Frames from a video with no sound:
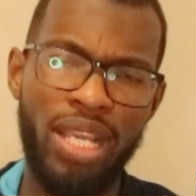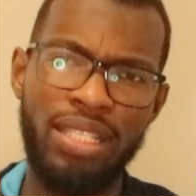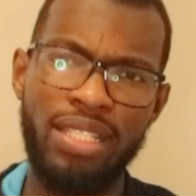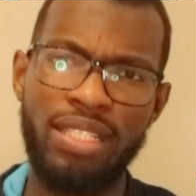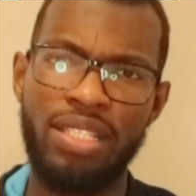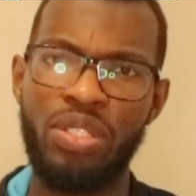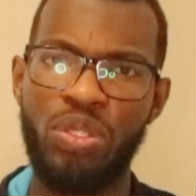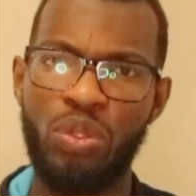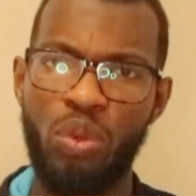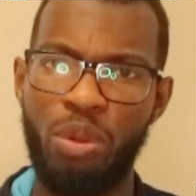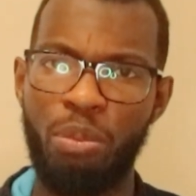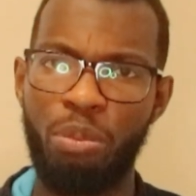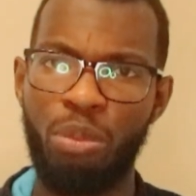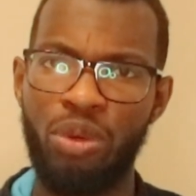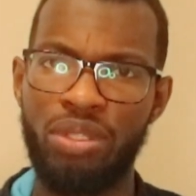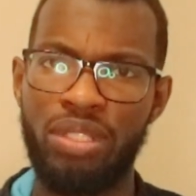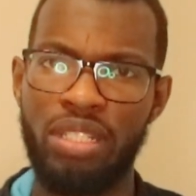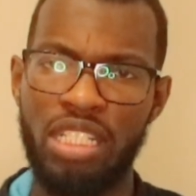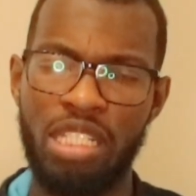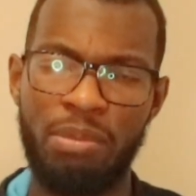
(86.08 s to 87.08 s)
this is so
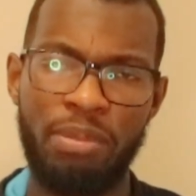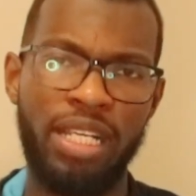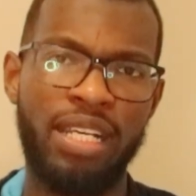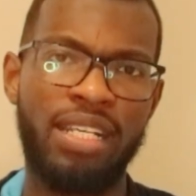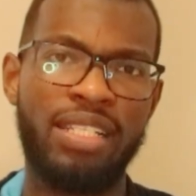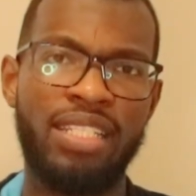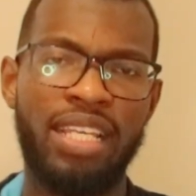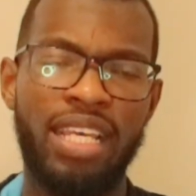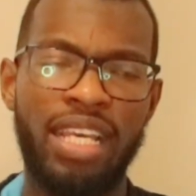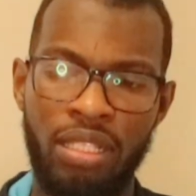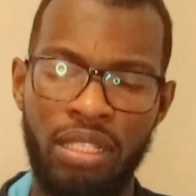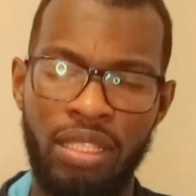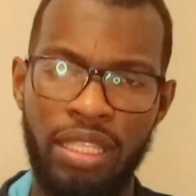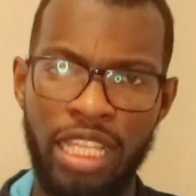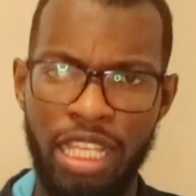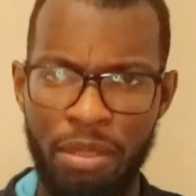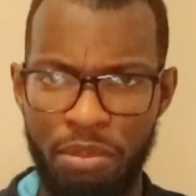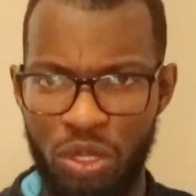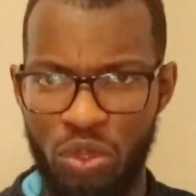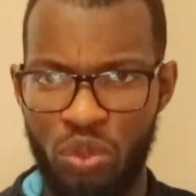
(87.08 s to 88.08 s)
important is because the
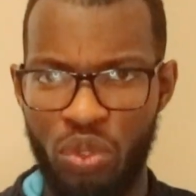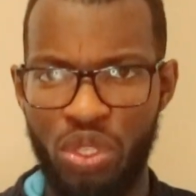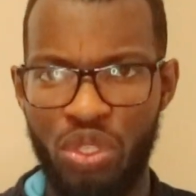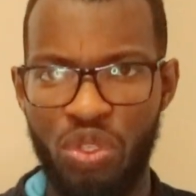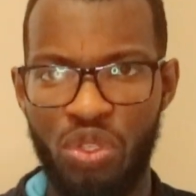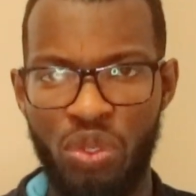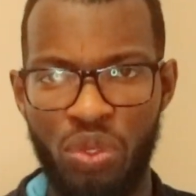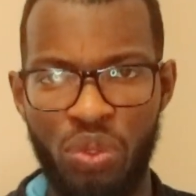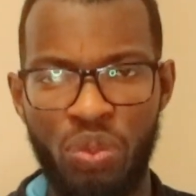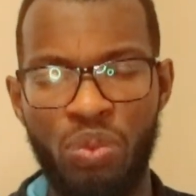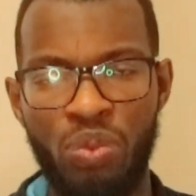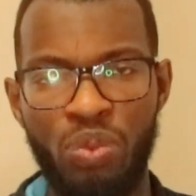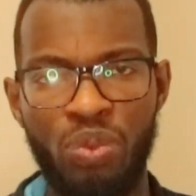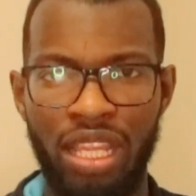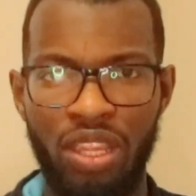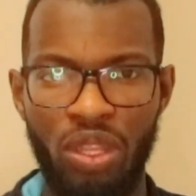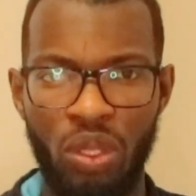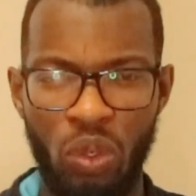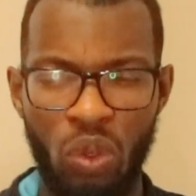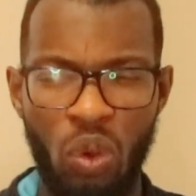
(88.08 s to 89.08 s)
thing between you
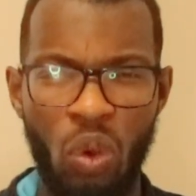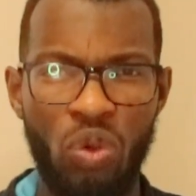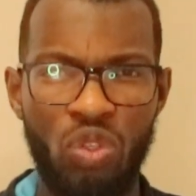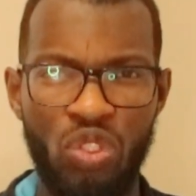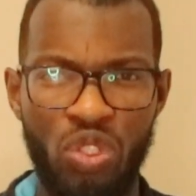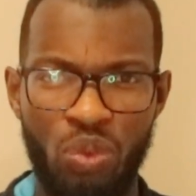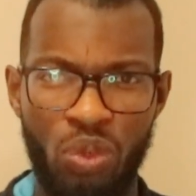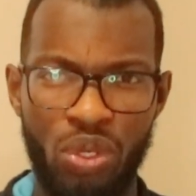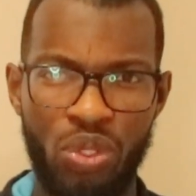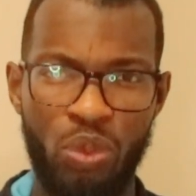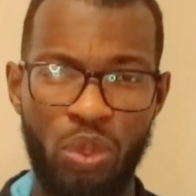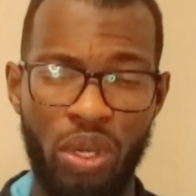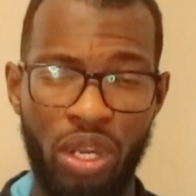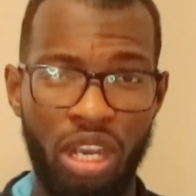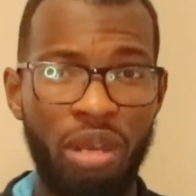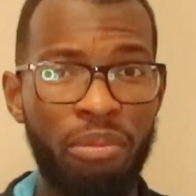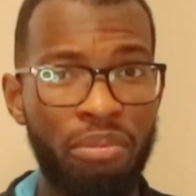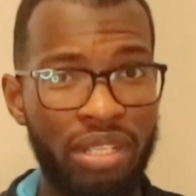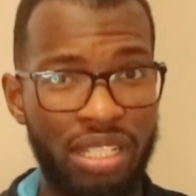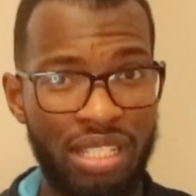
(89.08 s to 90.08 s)
and the goals you want to
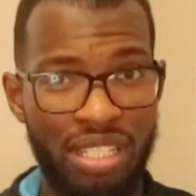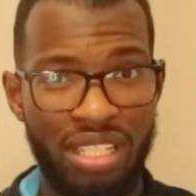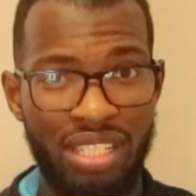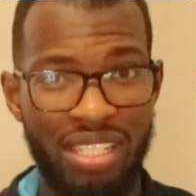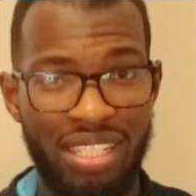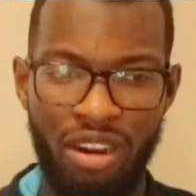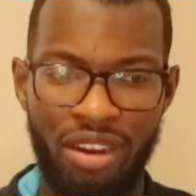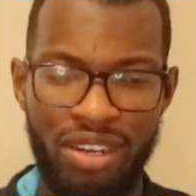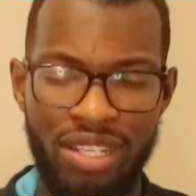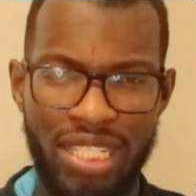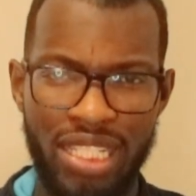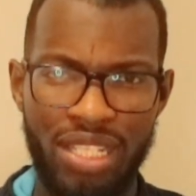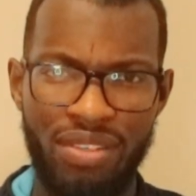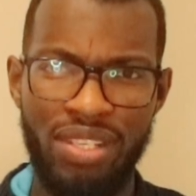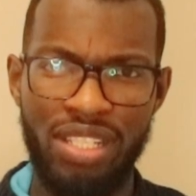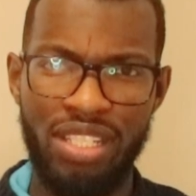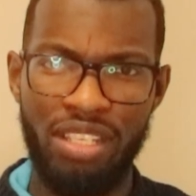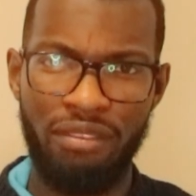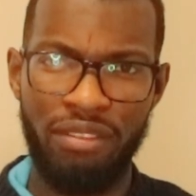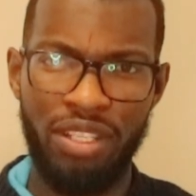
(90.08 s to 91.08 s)
accomplish are a
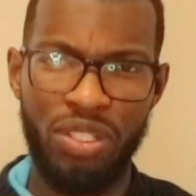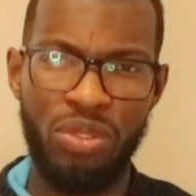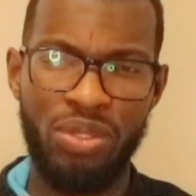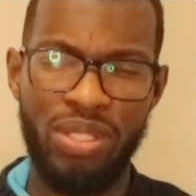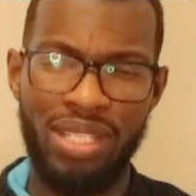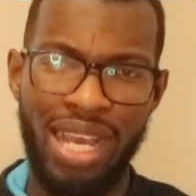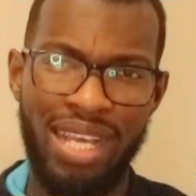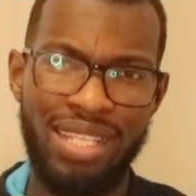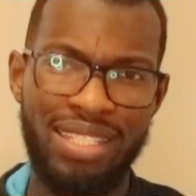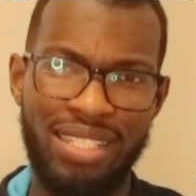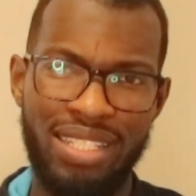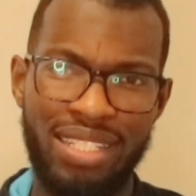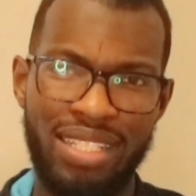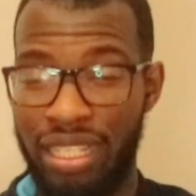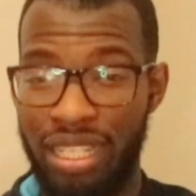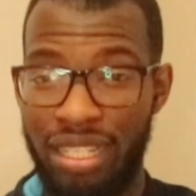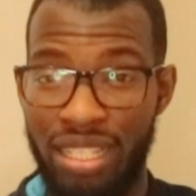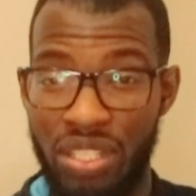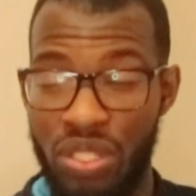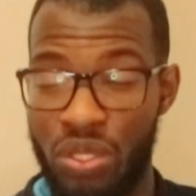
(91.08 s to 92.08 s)
series of little tasks
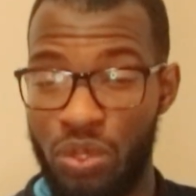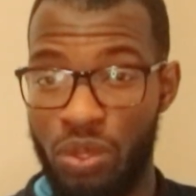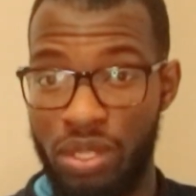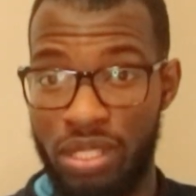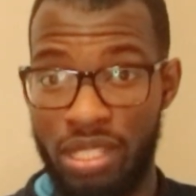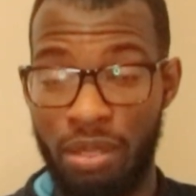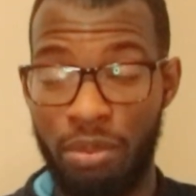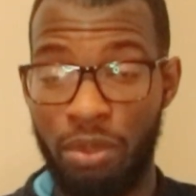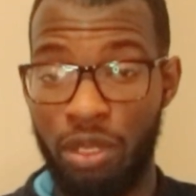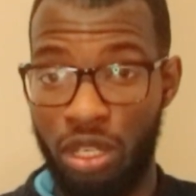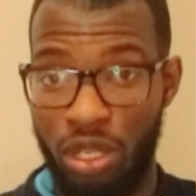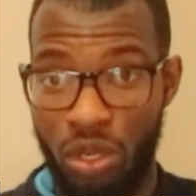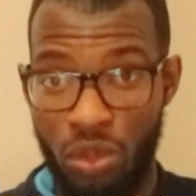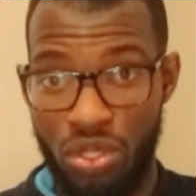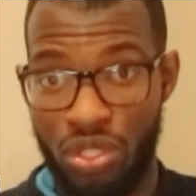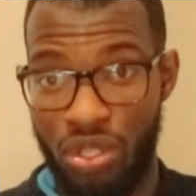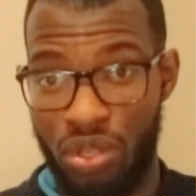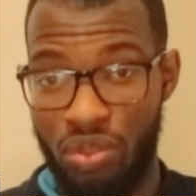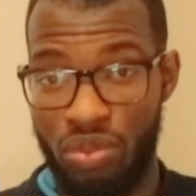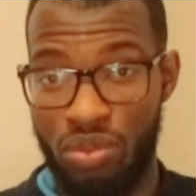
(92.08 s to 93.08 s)
that leads you a step
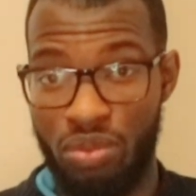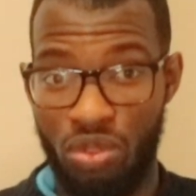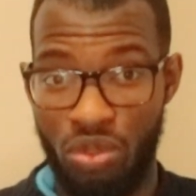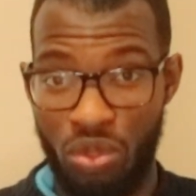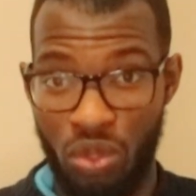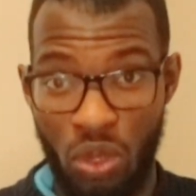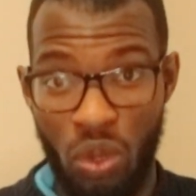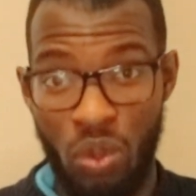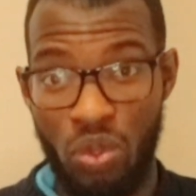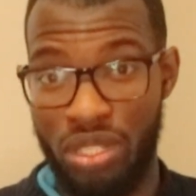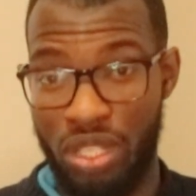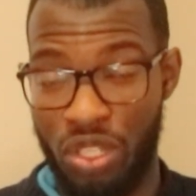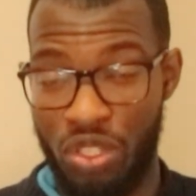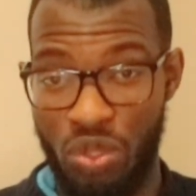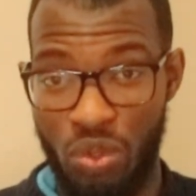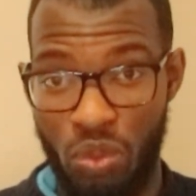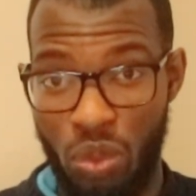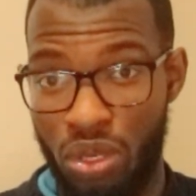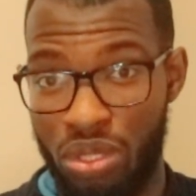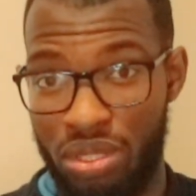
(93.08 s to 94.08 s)
closer to the goals
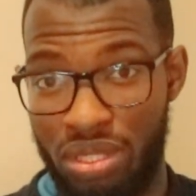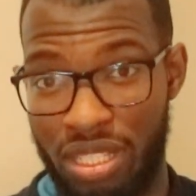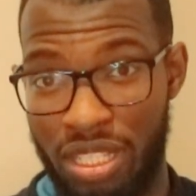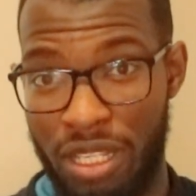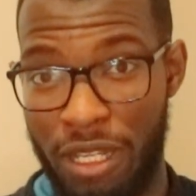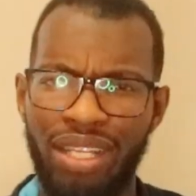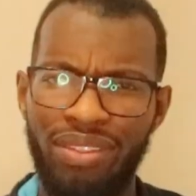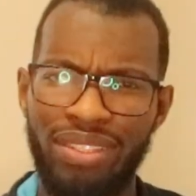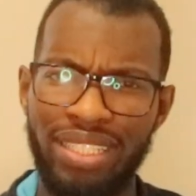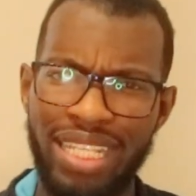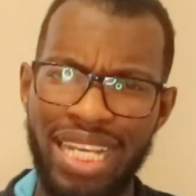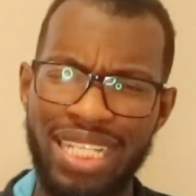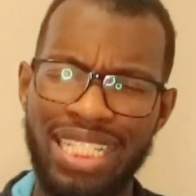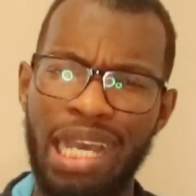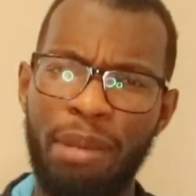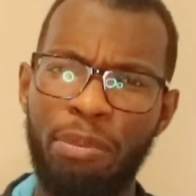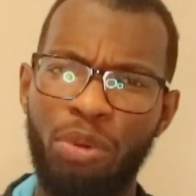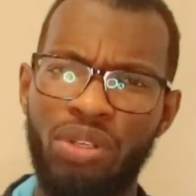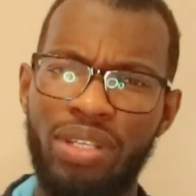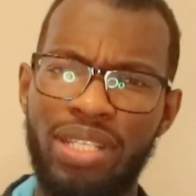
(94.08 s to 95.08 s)
that you want. Now, the
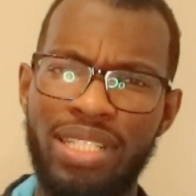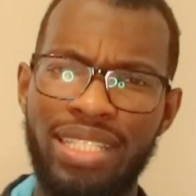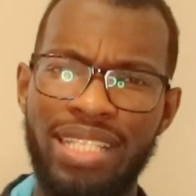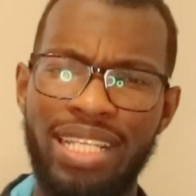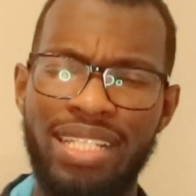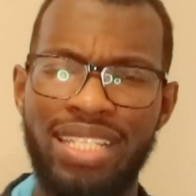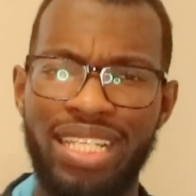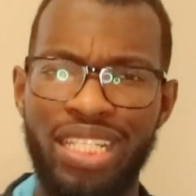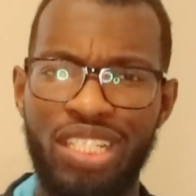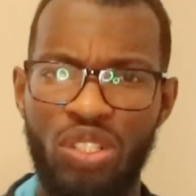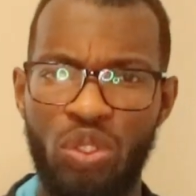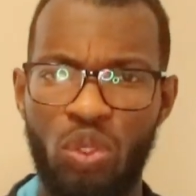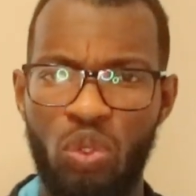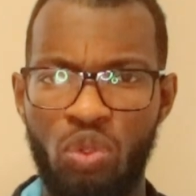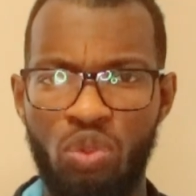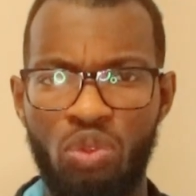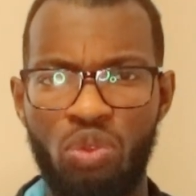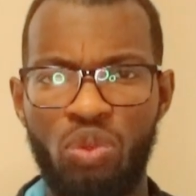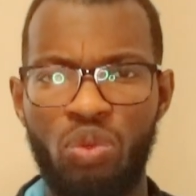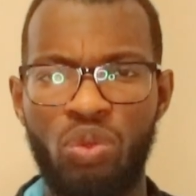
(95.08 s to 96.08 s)
next app on this list is
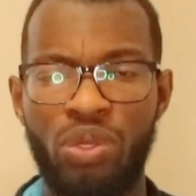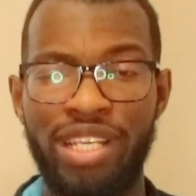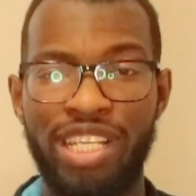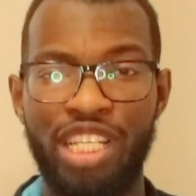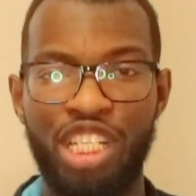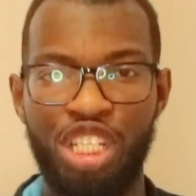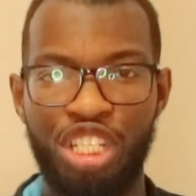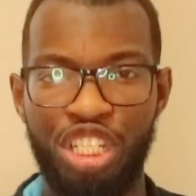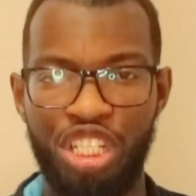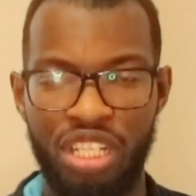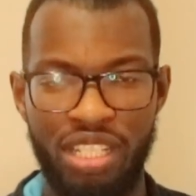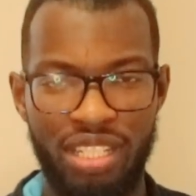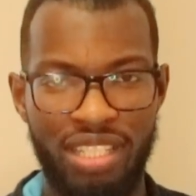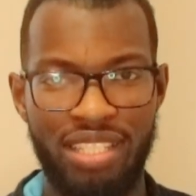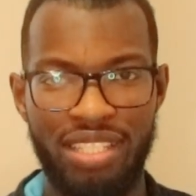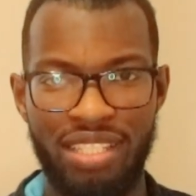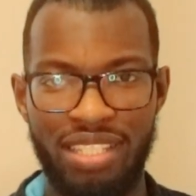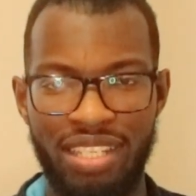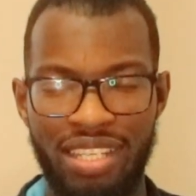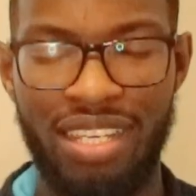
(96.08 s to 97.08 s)
Google
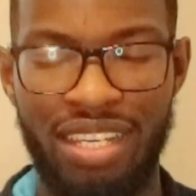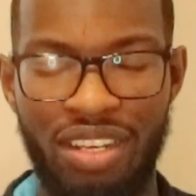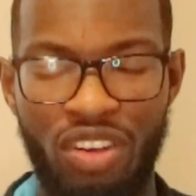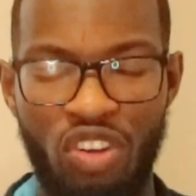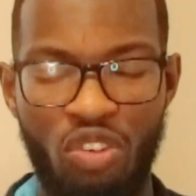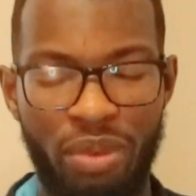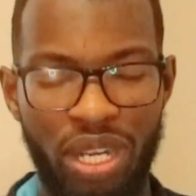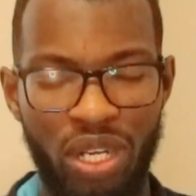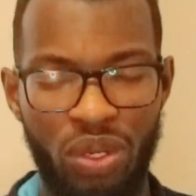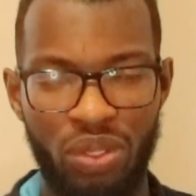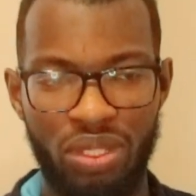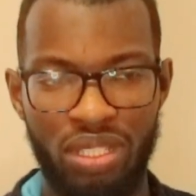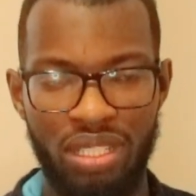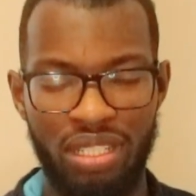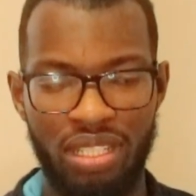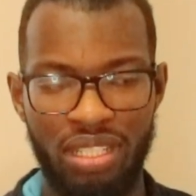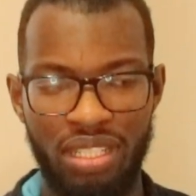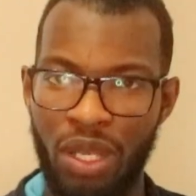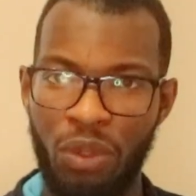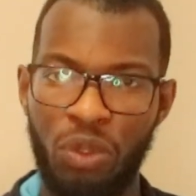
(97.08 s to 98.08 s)
Sheets. Oh my god.
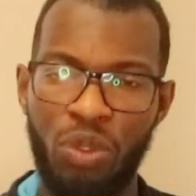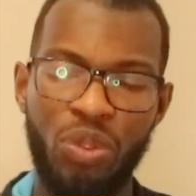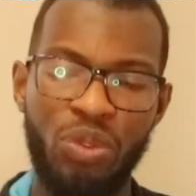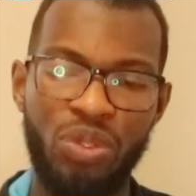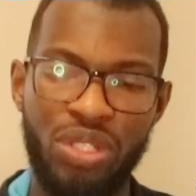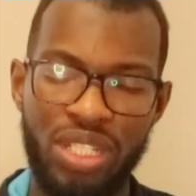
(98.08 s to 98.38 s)
Now Google